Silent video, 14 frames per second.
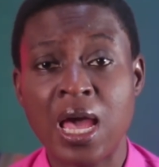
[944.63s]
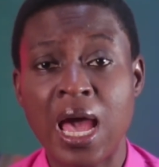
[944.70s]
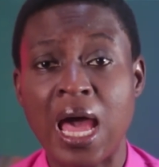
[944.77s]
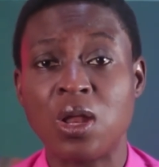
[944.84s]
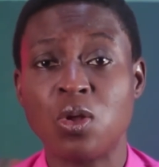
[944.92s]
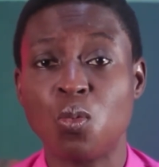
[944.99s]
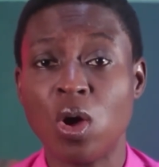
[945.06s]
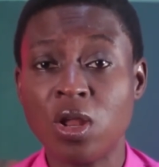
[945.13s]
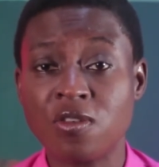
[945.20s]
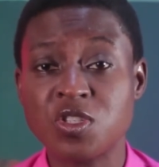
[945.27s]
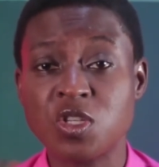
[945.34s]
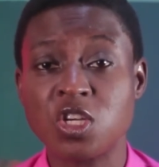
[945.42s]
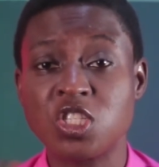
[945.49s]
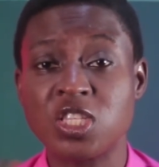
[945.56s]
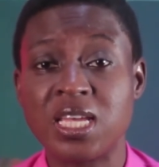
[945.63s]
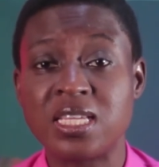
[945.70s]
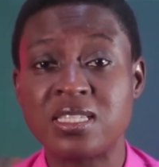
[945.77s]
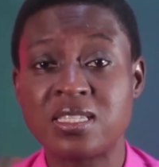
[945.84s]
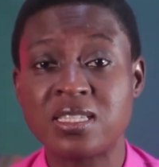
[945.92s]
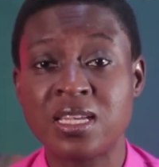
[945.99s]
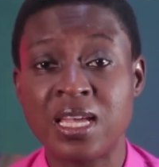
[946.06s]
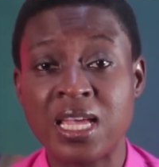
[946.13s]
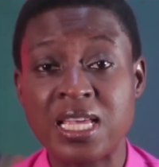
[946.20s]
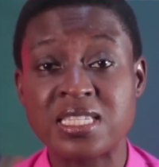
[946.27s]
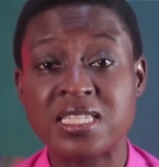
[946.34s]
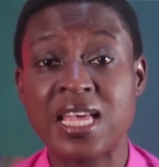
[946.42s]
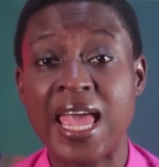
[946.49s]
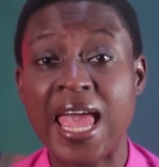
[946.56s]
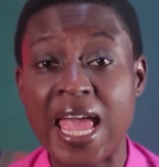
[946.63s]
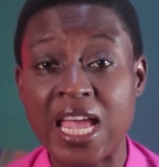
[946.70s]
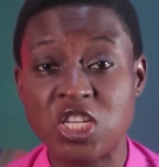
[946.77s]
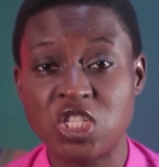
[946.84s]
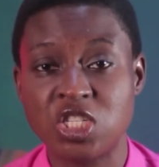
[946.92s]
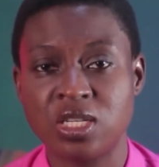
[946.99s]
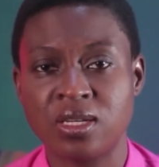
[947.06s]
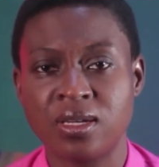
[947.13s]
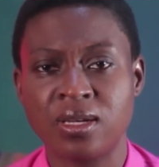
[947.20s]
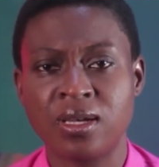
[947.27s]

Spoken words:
And one of such things is the age.